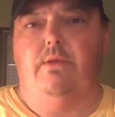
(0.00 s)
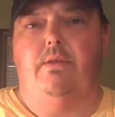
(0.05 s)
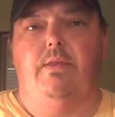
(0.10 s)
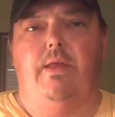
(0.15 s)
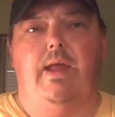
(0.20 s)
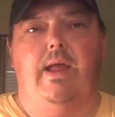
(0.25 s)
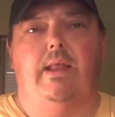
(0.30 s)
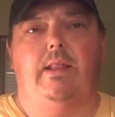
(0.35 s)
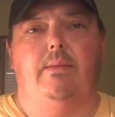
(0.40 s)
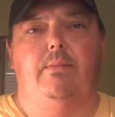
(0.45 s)
than
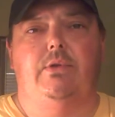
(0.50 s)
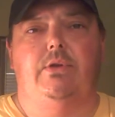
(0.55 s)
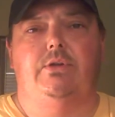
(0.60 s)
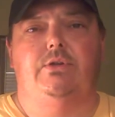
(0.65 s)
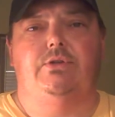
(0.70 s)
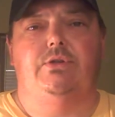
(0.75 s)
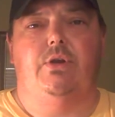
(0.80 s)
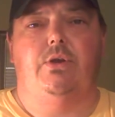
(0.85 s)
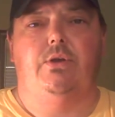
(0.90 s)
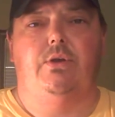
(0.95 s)
that, let me
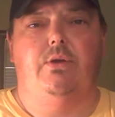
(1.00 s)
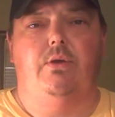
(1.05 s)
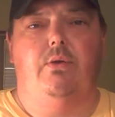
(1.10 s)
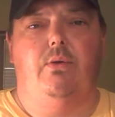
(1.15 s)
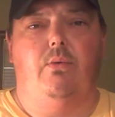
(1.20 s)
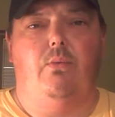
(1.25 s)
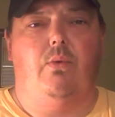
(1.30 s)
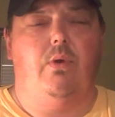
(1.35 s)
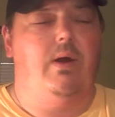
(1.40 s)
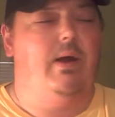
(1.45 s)
just show you
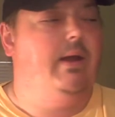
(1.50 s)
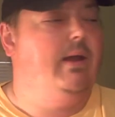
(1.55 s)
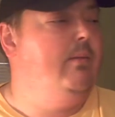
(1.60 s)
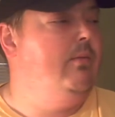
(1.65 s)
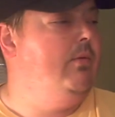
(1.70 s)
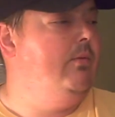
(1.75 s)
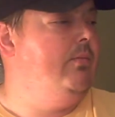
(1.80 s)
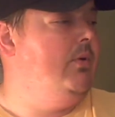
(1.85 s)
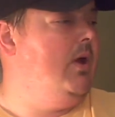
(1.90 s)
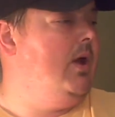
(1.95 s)
where I am
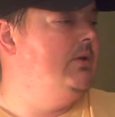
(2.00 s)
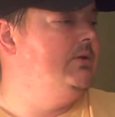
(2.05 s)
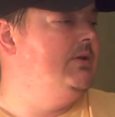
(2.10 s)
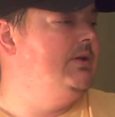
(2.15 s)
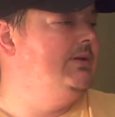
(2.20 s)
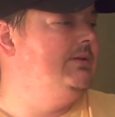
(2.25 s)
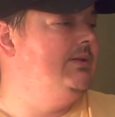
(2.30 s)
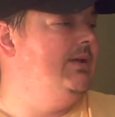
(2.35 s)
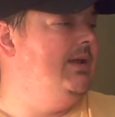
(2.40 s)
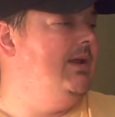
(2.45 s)
on the
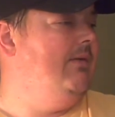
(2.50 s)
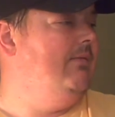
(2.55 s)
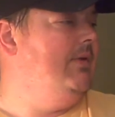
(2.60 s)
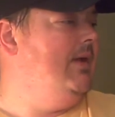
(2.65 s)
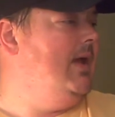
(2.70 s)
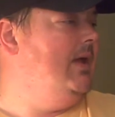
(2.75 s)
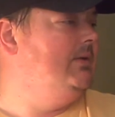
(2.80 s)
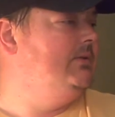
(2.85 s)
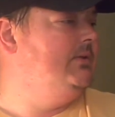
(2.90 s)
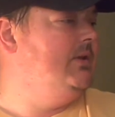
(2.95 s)
projects, and I've
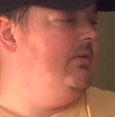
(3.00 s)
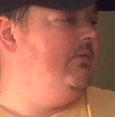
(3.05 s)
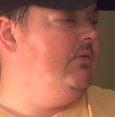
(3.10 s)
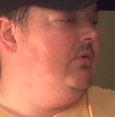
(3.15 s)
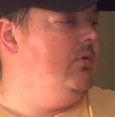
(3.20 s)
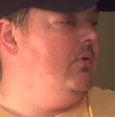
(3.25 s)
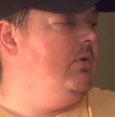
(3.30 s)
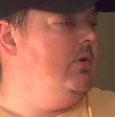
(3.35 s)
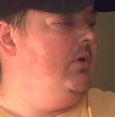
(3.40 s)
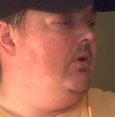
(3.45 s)
got several
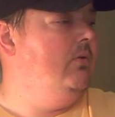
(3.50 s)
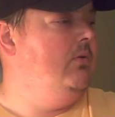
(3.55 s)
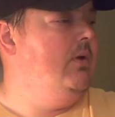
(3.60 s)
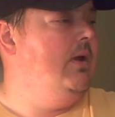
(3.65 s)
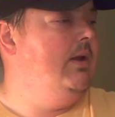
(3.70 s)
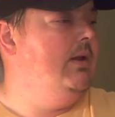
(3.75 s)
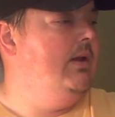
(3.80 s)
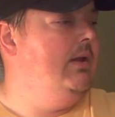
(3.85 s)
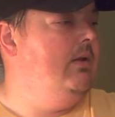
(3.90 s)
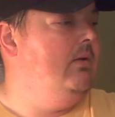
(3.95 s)
going on
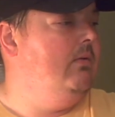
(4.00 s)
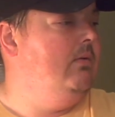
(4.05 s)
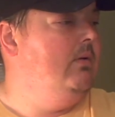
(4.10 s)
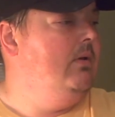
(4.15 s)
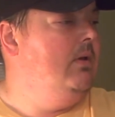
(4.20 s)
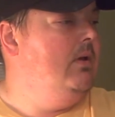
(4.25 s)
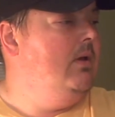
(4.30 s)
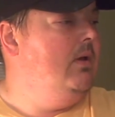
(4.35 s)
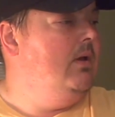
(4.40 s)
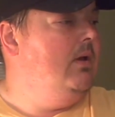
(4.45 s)
right now.
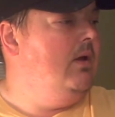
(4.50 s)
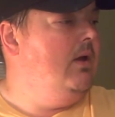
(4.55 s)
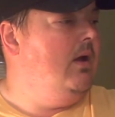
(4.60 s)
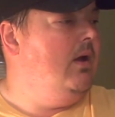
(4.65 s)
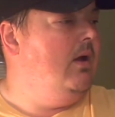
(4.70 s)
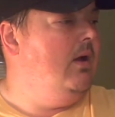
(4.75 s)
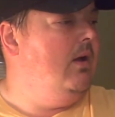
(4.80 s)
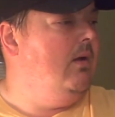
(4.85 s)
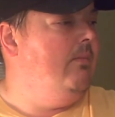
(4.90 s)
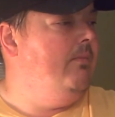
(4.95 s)

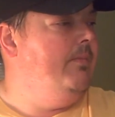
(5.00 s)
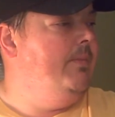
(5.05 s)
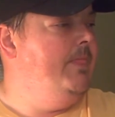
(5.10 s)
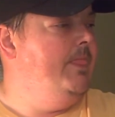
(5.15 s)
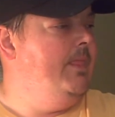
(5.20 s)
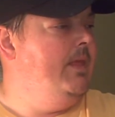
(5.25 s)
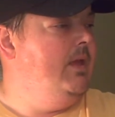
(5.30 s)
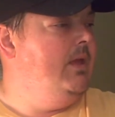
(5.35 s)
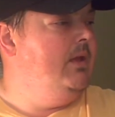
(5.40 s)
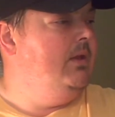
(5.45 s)

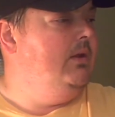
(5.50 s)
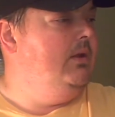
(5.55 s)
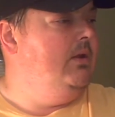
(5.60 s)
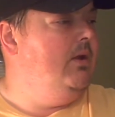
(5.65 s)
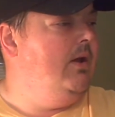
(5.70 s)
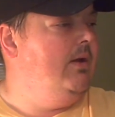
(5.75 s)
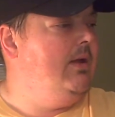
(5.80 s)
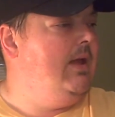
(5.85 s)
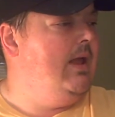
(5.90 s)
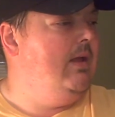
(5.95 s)

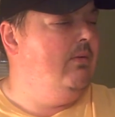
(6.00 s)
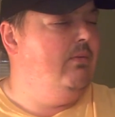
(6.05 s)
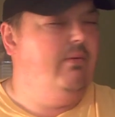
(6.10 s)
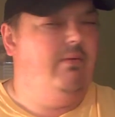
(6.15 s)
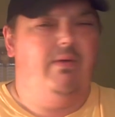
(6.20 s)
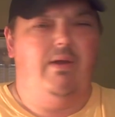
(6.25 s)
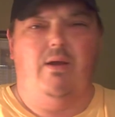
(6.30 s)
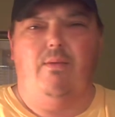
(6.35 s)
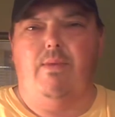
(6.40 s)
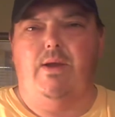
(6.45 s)

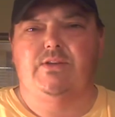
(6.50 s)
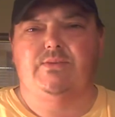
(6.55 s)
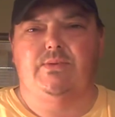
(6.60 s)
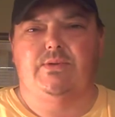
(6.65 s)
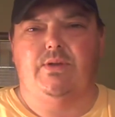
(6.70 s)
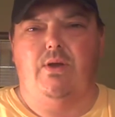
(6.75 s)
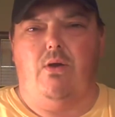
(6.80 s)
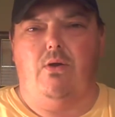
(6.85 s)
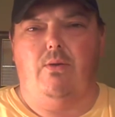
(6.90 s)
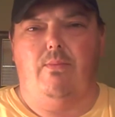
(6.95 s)
Everybody's been
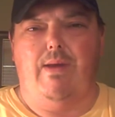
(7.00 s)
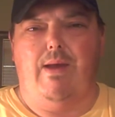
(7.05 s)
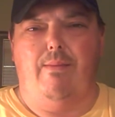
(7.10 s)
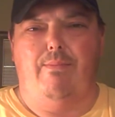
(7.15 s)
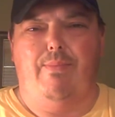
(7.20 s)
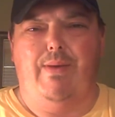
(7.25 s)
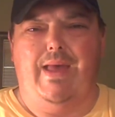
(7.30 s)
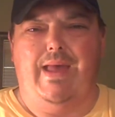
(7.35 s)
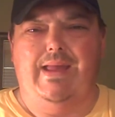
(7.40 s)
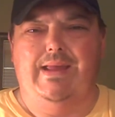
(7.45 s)
talking
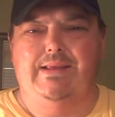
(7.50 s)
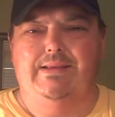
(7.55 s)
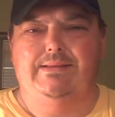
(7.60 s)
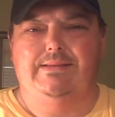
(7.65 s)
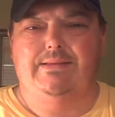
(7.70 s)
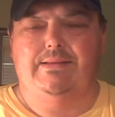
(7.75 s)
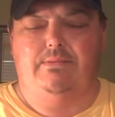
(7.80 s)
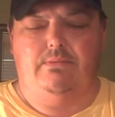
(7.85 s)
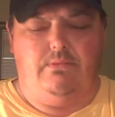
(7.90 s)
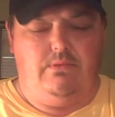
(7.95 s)
about
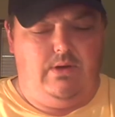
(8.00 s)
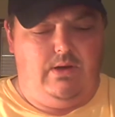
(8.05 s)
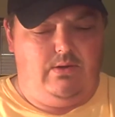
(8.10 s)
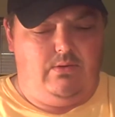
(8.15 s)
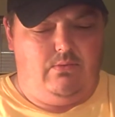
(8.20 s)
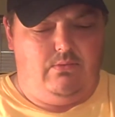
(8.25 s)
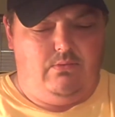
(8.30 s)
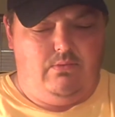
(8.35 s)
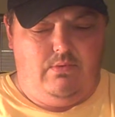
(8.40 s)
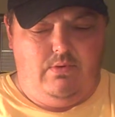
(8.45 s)
pace
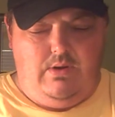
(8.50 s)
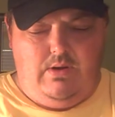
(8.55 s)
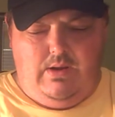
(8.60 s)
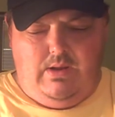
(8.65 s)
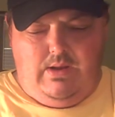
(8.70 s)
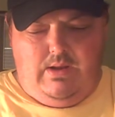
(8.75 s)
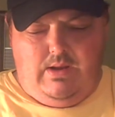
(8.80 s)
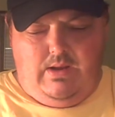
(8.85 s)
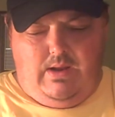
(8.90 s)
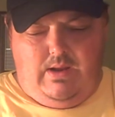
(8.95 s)
and
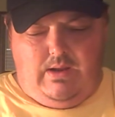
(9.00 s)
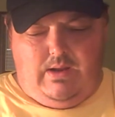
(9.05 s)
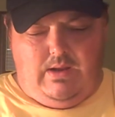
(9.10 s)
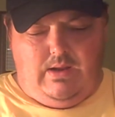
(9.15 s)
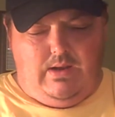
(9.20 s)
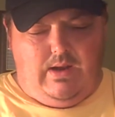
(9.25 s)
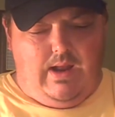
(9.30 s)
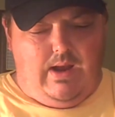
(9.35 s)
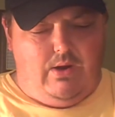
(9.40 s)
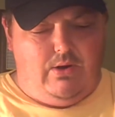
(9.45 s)

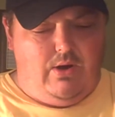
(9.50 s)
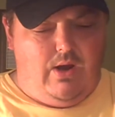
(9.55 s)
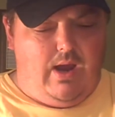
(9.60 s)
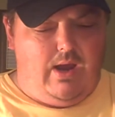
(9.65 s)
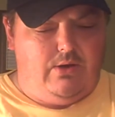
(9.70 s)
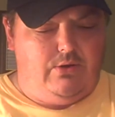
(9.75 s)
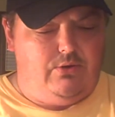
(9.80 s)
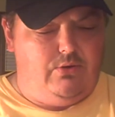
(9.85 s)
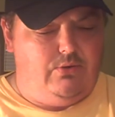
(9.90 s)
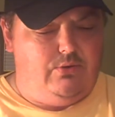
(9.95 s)
how
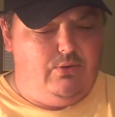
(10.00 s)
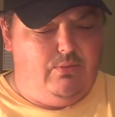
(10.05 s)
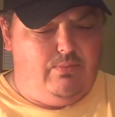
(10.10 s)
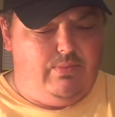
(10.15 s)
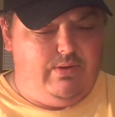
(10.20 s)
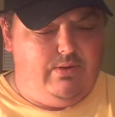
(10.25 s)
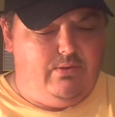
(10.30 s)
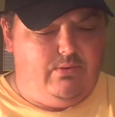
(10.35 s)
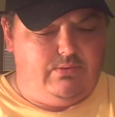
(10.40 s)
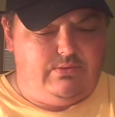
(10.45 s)
you're doing your
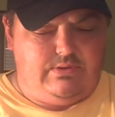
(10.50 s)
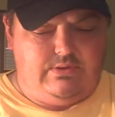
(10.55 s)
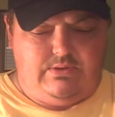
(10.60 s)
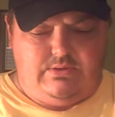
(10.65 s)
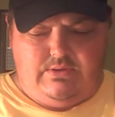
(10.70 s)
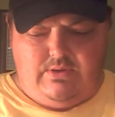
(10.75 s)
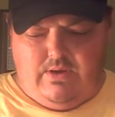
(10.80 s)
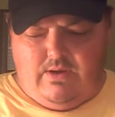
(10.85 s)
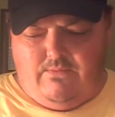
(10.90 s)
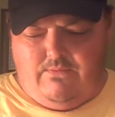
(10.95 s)
builds and
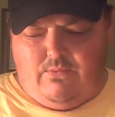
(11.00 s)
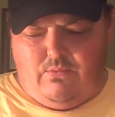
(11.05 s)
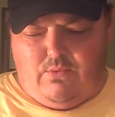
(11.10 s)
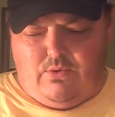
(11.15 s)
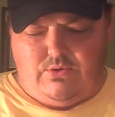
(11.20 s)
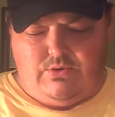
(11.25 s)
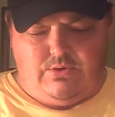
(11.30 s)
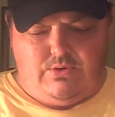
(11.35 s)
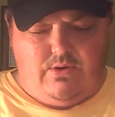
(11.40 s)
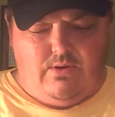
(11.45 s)
stuff and
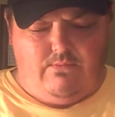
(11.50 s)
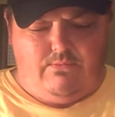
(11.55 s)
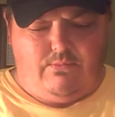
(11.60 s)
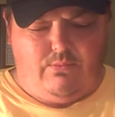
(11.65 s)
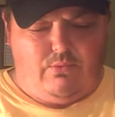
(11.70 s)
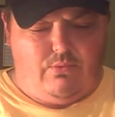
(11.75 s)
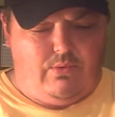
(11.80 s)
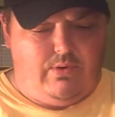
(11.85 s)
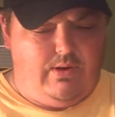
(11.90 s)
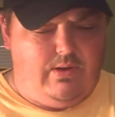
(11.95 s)
what you're
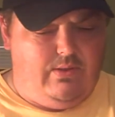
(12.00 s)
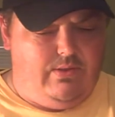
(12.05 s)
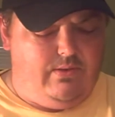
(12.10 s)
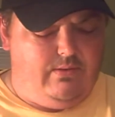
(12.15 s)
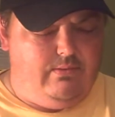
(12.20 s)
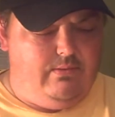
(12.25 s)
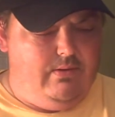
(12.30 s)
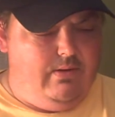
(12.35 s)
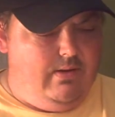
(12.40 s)
comfortable with. And